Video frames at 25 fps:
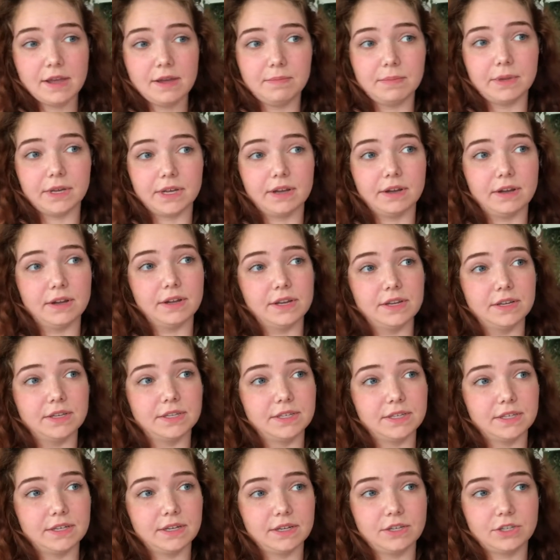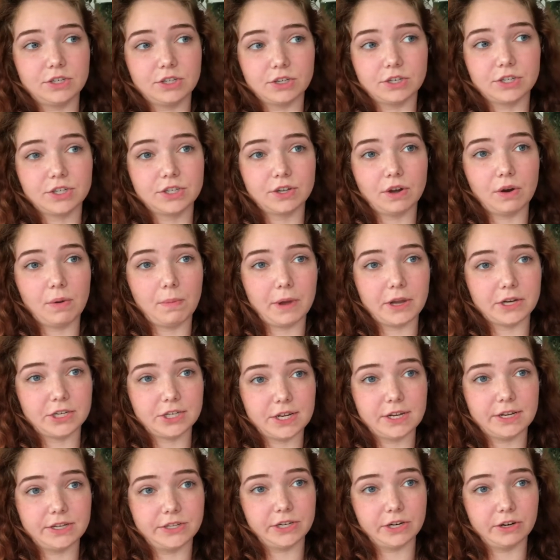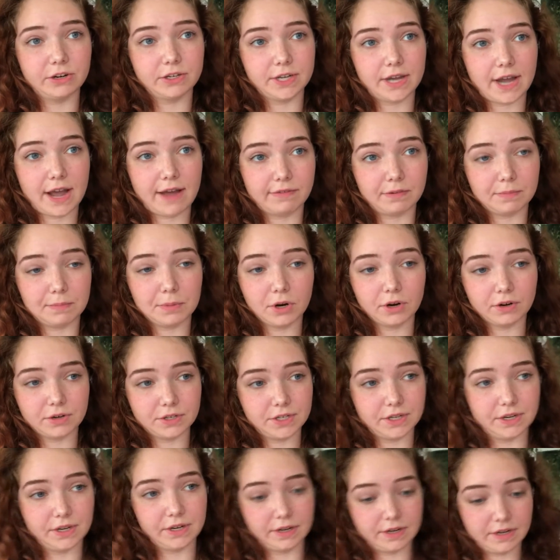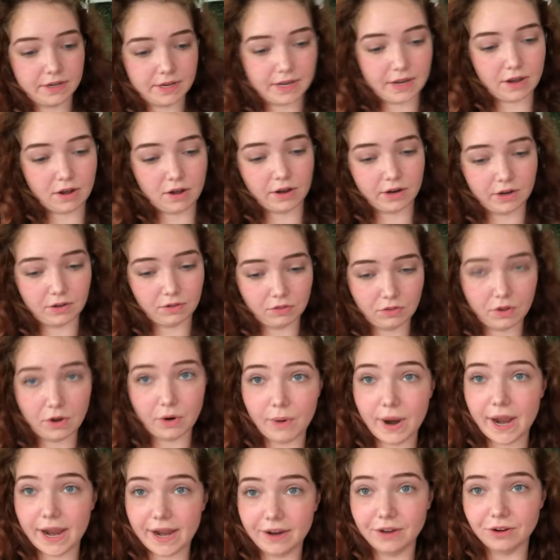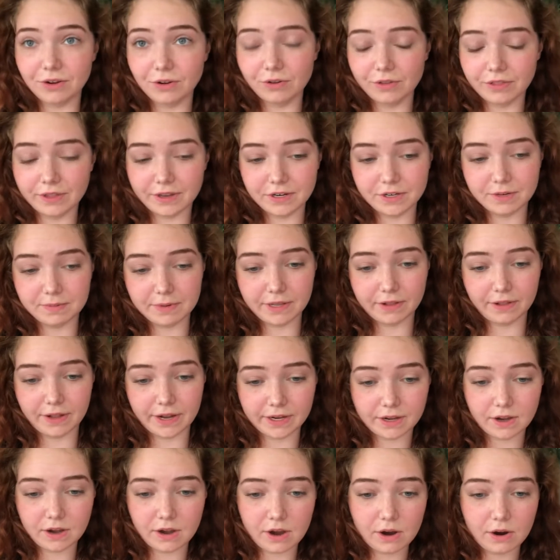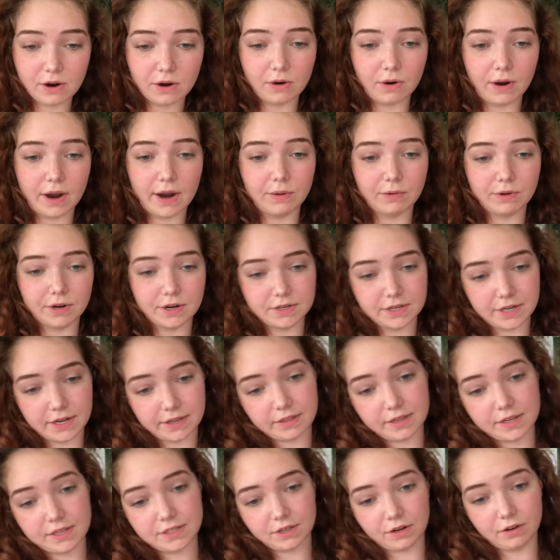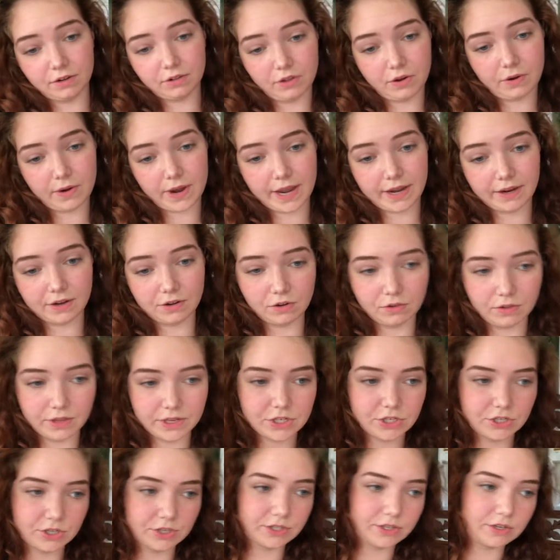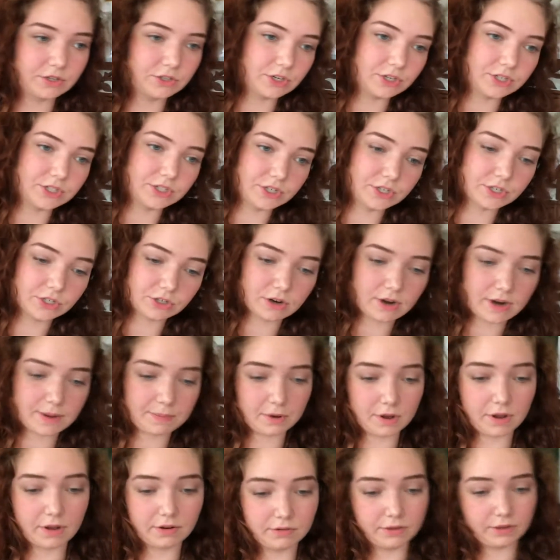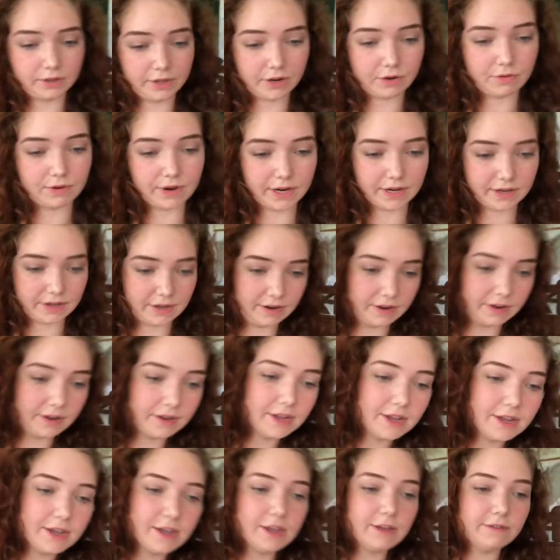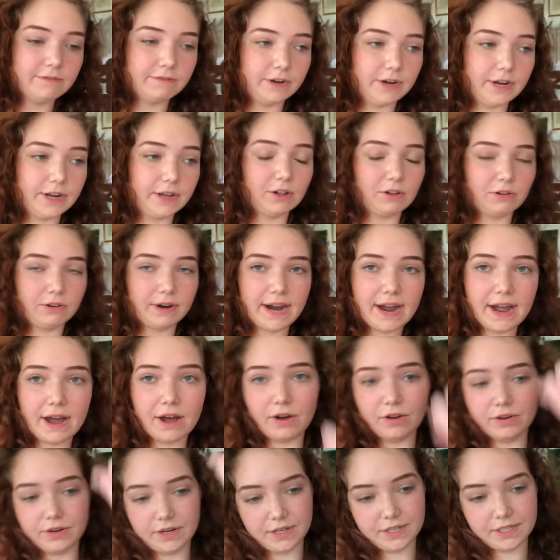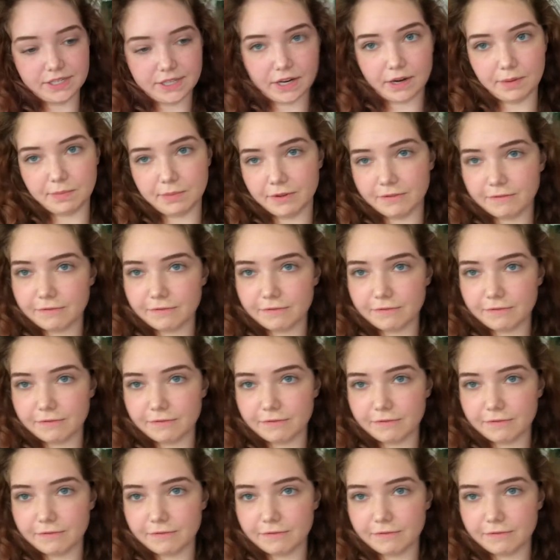because it's just so much easier to have a person get on a low angle than to be like, oh, I want to take these on a low angle, let's just adjust this tripod really quick and finagle around and set up the